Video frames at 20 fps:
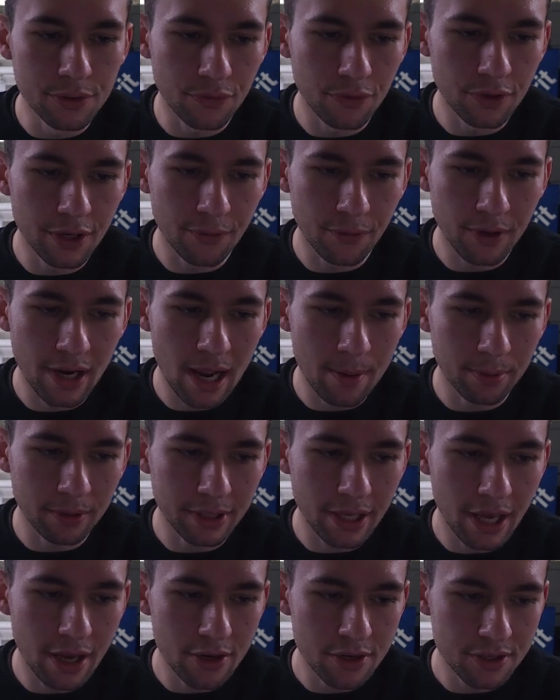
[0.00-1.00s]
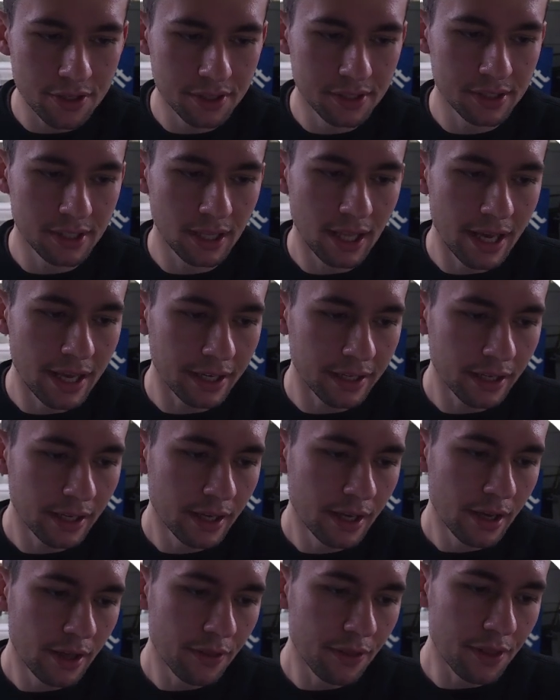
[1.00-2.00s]
for different applications, like
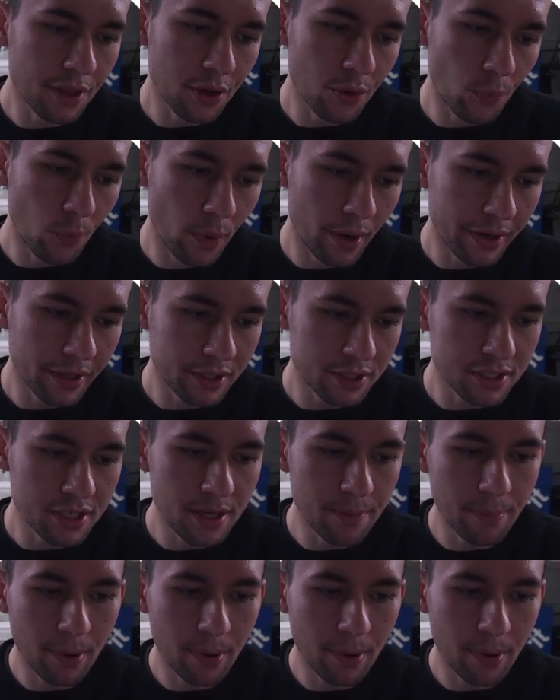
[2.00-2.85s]
the 1-inch deep